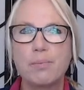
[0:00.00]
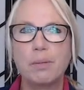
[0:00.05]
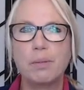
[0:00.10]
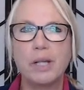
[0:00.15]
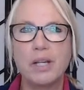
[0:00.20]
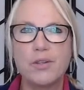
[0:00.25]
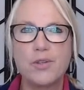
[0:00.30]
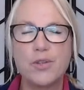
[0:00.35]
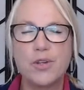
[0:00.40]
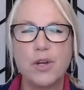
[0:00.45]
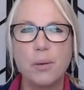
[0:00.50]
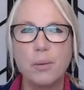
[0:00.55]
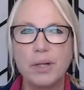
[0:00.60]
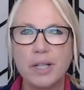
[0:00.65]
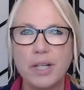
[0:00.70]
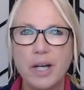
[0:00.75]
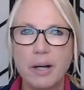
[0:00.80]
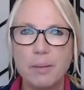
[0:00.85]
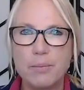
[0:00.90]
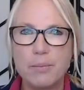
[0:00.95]
bliss. No one
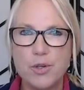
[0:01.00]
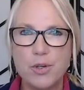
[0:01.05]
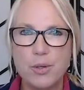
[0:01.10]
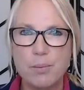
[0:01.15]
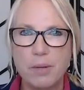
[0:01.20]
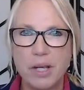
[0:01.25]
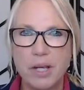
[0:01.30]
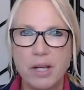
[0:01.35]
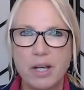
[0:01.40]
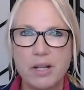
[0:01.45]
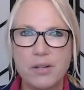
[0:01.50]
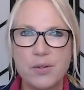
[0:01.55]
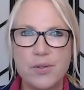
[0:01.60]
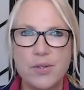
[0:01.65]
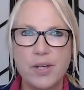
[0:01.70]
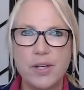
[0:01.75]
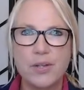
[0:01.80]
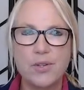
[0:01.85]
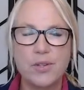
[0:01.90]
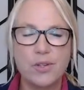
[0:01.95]
comes to me and
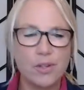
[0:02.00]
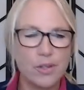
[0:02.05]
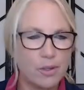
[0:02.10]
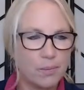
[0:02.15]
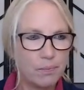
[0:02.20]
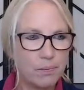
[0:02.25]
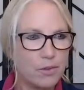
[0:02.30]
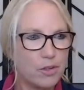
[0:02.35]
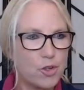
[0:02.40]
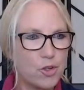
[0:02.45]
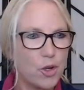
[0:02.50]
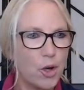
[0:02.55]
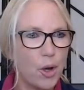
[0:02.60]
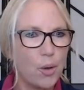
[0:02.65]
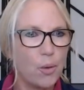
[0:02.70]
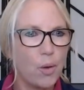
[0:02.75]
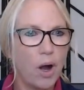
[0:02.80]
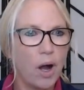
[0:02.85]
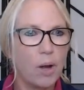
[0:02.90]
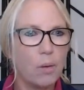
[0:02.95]
says, you know,
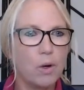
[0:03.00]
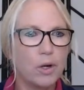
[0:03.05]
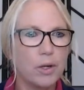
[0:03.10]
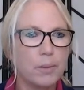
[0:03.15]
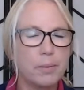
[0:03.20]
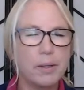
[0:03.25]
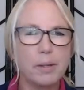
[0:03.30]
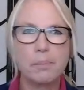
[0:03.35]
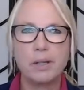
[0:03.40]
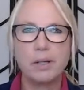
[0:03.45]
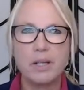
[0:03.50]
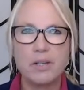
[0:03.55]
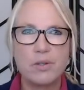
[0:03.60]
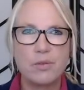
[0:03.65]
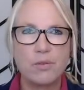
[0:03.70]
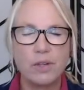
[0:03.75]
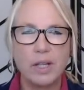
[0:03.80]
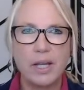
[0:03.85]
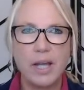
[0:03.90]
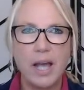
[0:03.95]
Joe, I want to be
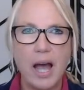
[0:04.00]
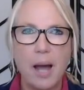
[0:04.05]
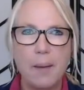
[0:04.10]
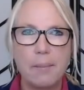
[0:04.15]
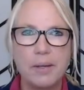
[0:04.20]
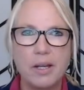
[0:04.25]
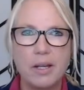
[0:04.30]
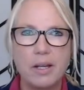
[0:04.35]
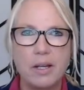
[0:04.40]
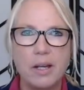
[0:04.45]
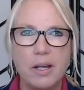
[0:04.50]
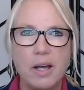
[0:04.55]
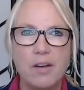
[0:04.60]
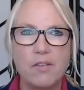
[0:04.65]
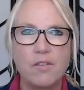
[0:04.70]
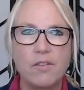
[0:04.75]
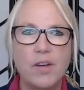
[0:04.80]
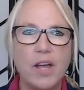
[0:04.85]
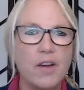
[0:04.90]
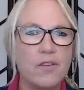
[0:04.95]
blissfully happy
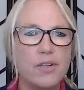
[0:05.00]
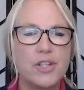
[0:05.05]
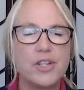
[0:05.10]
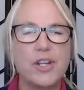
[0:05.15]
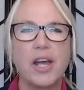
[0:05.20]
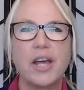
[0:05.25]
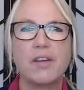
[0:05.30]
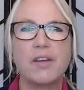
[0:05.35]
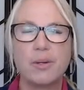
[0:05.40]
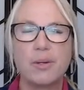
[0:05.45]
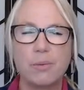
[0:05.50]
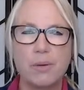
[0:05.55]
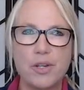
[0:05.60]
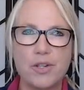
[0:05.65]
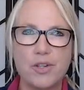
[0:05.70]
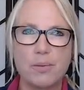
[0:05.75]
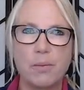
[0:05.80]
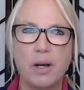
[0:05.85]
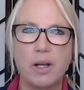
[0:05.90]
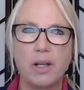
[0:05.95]
every day for the
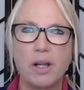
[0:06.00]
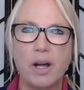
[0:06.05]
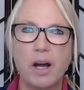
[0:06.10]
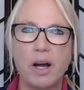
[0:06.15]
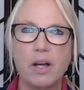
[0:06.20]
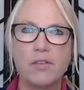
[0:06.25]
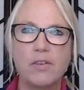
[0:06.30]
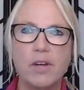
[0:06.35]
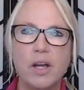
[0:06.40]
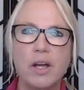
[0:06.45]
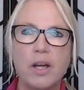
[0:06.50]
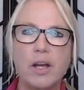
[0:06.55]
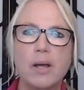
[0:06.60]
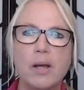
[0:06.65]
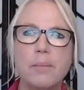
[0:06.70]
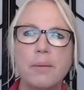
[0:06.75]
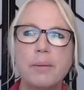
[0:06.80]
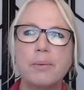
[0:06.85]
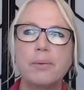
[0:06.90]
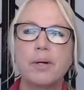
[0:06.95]
rest of my life.
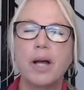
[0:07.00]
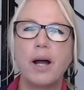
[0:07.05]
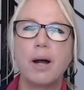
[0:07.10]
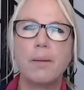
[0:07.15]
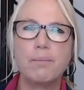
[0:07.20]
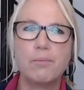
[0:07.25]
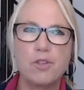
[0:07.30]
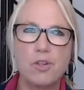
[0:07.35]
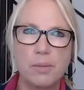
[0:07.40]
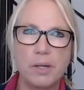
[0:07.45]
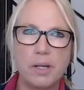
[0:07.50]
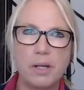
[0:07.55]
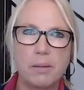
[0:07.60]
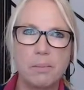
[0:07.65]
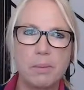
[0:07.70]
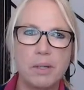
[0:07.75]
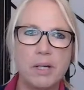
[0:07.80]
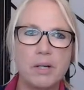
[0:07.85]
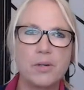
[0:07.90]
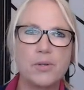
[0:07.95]
People come to me
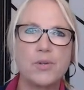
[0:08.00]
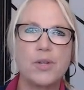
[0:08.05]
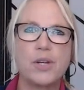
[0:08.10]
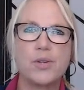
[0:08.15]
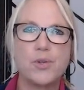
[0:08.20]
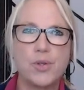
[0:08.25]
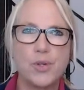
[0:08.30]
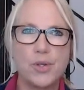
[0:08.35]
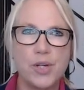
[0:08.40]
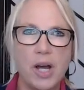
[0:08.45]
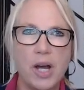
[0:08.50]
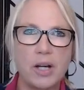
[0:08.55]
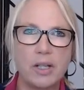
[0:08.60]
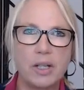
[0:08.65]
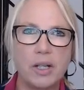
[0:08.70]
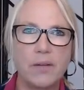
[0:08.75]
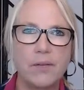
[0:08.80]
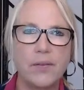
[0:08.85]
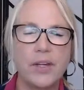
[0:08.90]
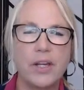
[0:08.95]
because they're
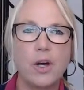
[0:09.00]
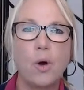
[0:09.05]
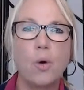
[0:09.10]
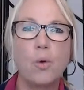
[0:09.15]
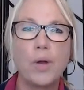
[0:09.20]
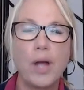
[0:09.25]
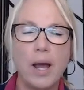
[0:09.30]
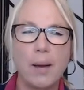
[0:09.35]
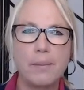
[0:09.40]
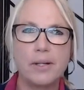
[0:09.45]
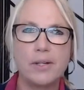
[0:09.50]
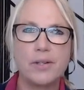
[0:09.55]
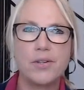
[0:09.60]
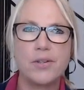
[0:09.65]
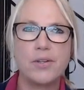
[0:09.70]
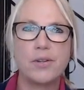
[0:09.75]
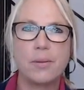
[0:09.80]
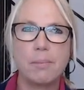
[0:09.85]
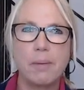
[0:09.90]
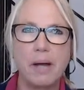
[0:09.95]
stuck in the old habits
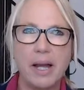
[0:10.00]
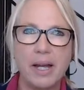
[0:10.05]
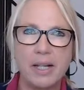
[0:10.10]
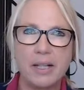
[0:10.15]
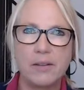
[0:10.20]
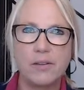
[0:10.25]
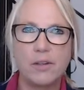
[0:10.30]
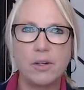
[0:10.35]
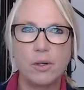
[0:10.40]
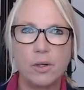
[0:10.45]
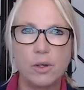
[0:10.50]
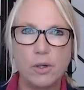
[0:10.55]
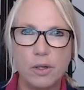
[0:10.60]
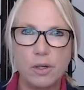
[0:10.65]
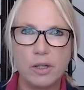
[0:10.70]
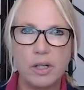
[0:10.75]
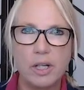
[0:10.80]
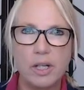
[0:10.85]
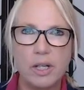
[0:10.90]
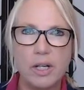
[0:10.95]
and the pain and the
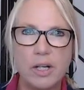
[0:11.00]
hurt.